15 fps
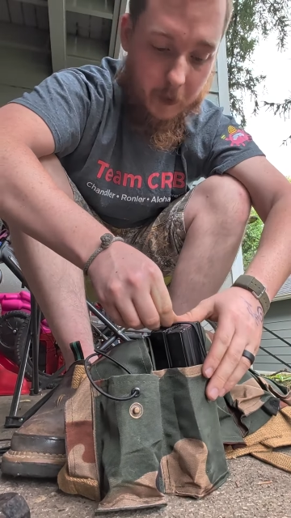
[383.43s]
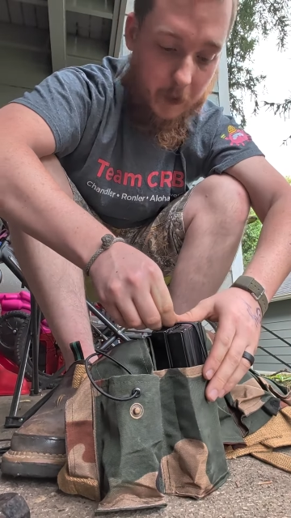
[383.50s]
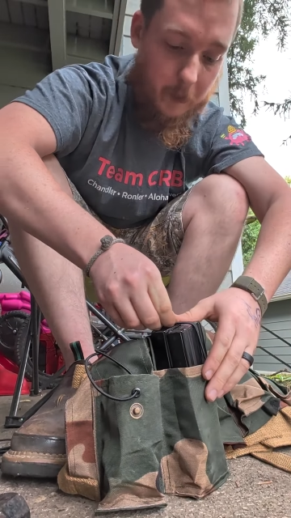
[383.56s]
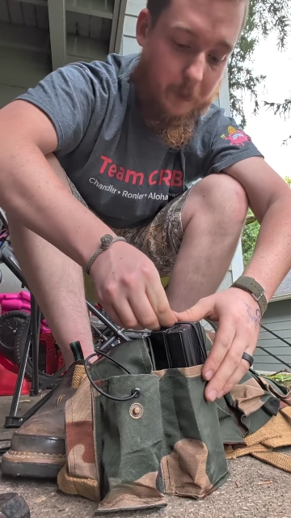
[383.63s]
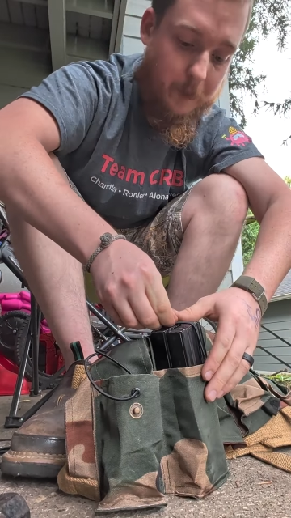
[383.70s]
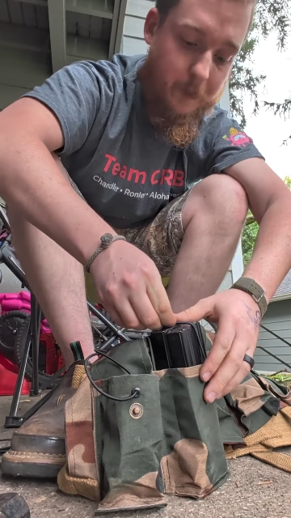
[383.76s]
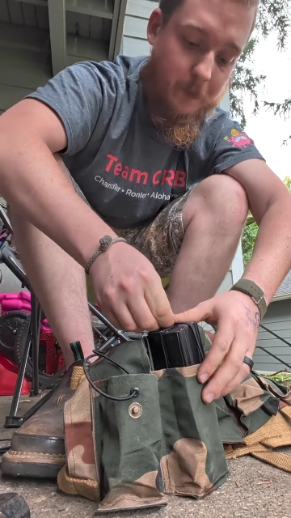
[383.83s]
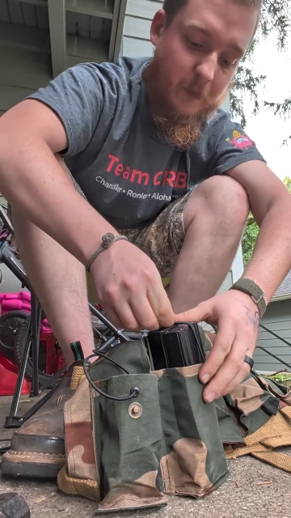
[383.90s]
but
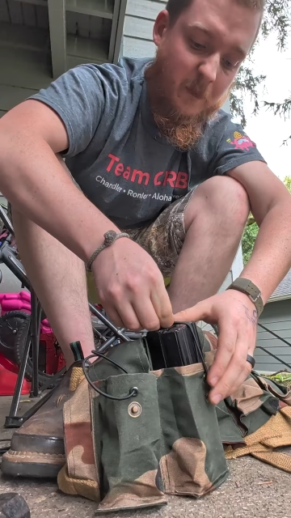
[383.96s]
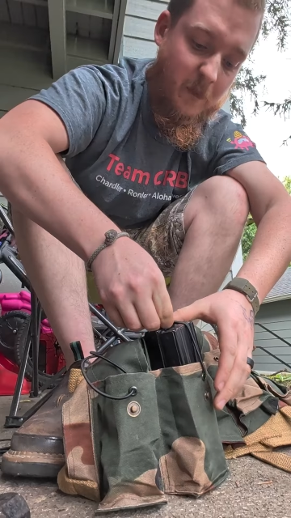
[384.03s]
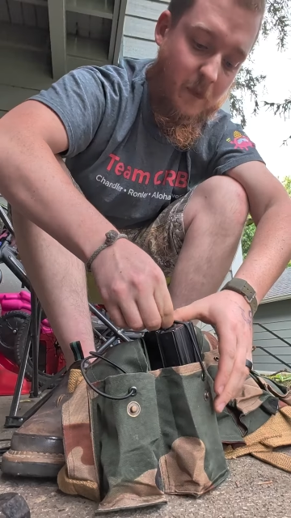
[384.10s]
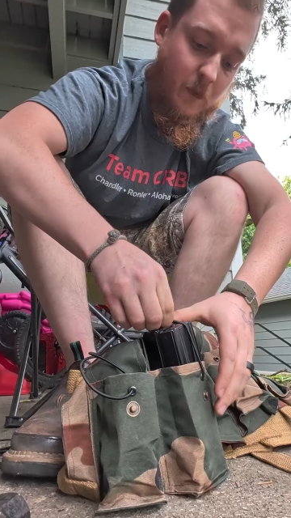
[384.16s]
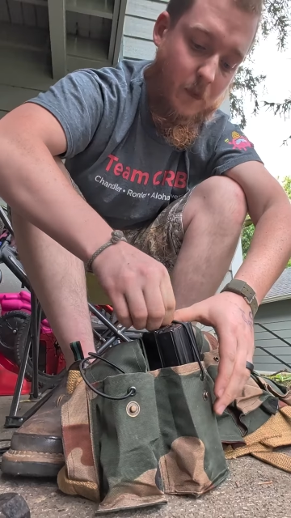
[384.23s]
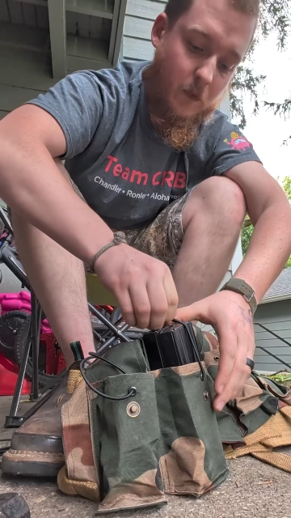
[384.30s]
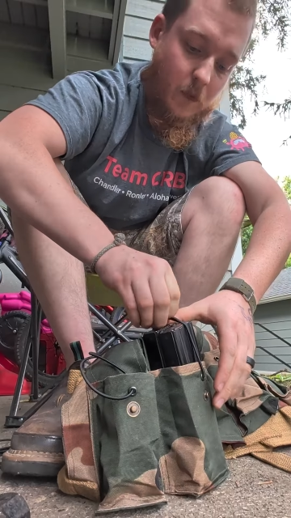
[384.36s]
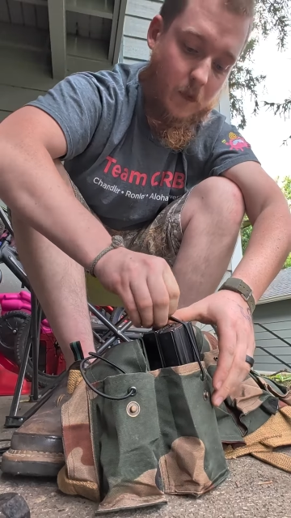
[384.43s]

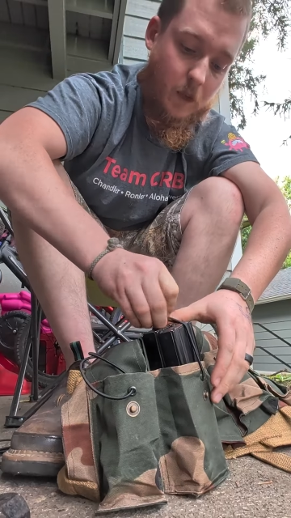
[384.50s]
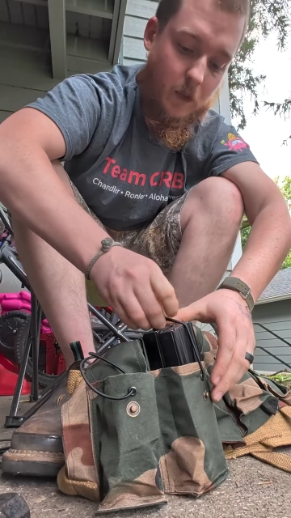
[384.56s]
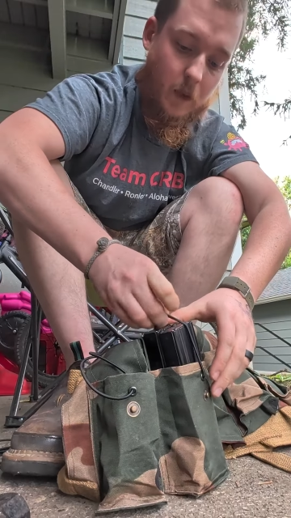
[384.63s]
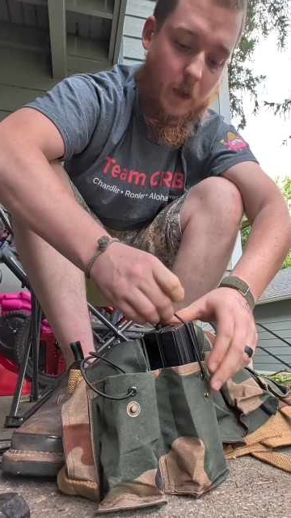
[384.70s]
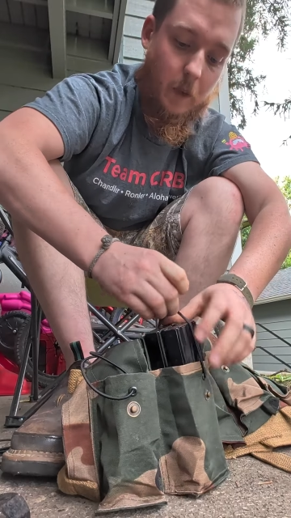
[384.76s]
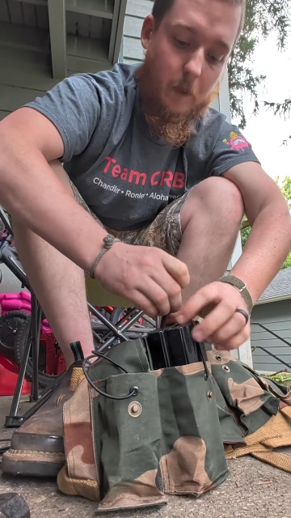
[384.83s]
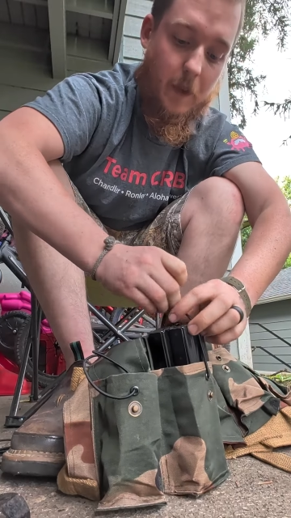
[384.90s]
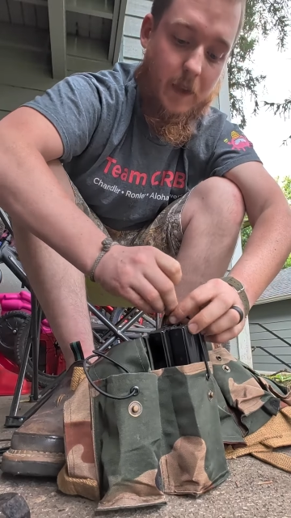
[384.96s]

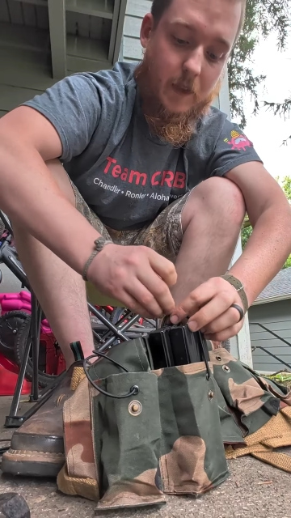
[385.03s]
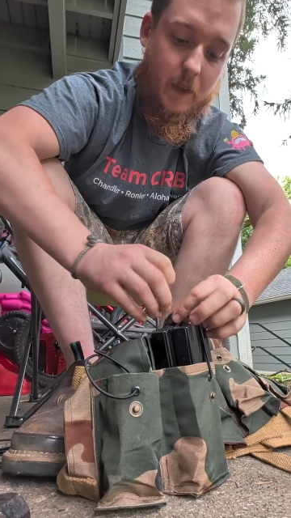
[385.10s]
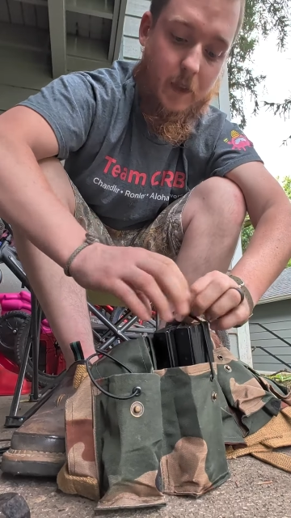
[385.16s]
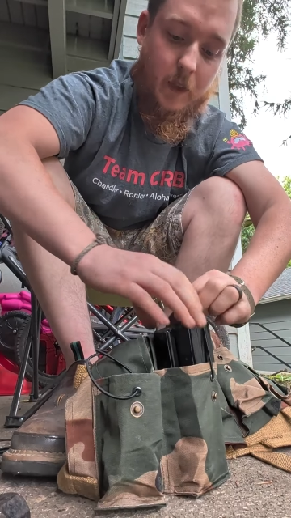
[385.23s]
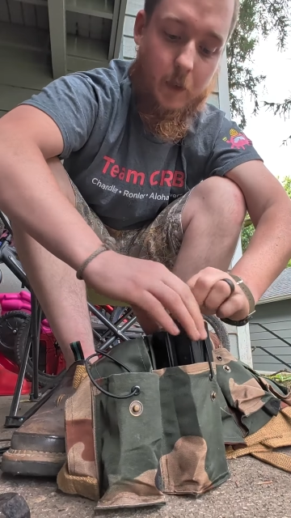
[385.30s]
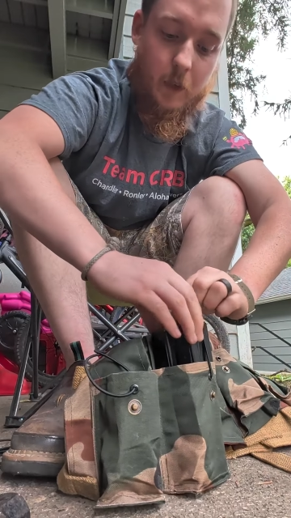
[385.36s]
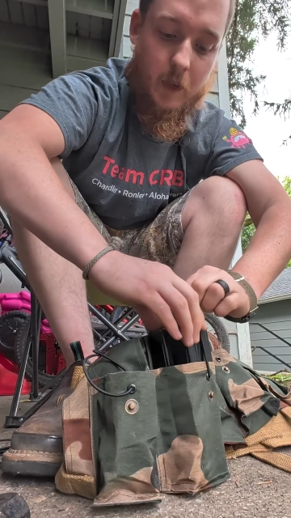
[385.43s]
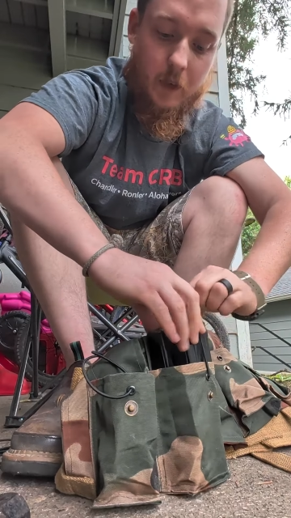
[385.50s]

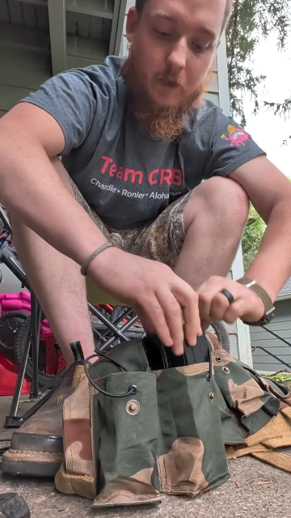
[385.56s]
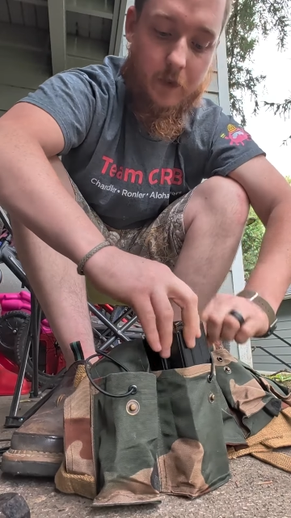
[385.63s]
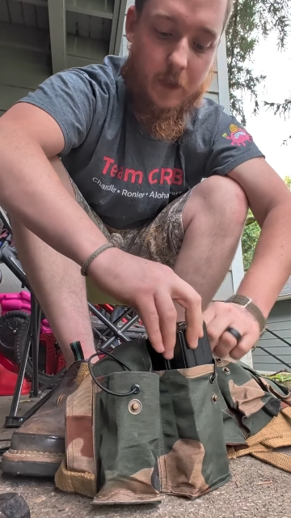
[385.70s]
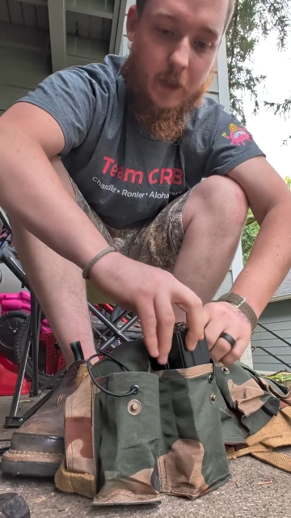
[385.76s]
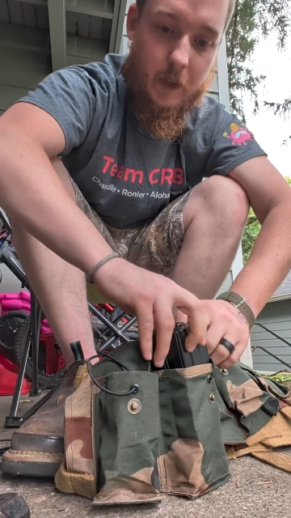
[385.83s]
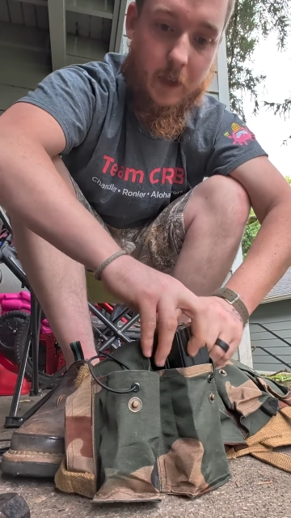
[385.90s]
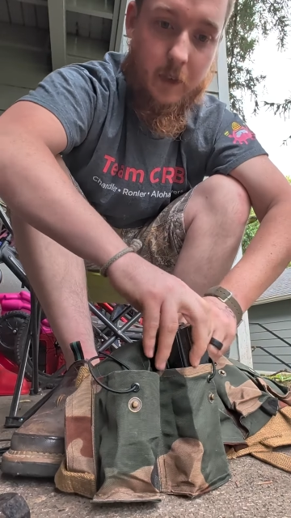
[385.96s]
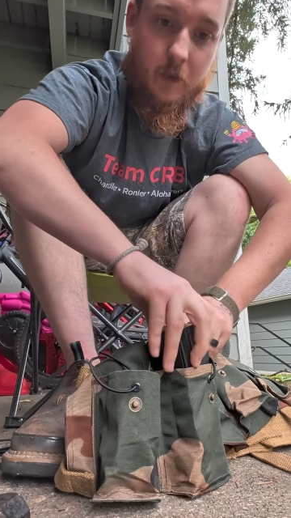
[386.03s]
basically what I've
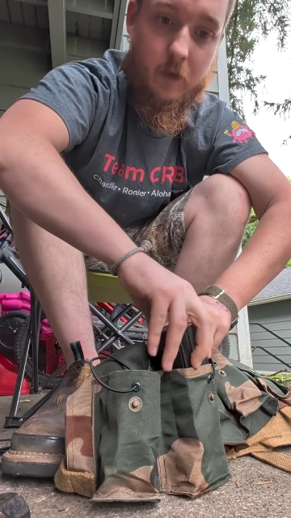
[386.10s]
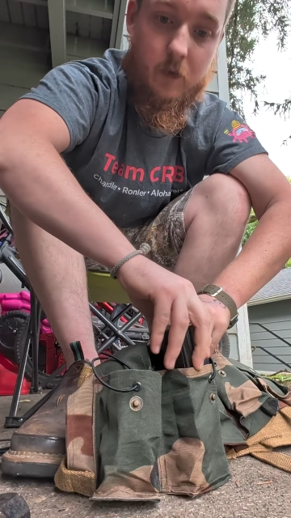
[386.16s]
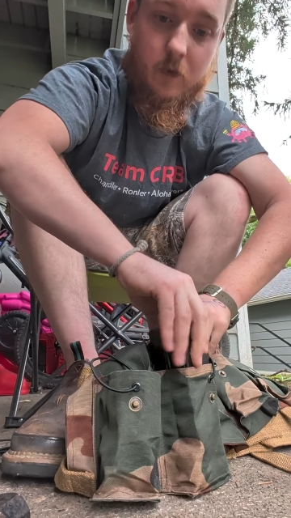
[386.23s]
done